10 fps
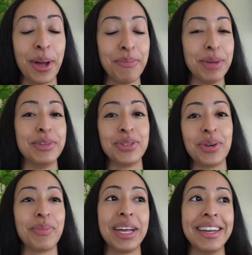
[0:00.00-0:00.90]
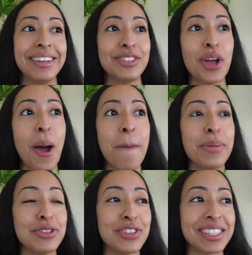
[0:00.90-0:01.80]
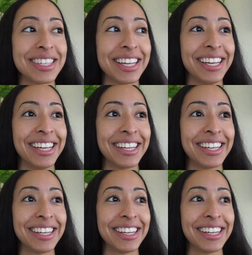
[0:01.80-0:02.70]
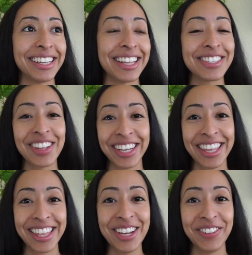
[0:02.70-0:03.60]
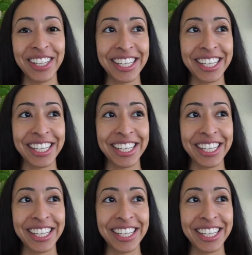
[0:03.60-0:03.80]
I may be showing my age, but just that's all I could think about.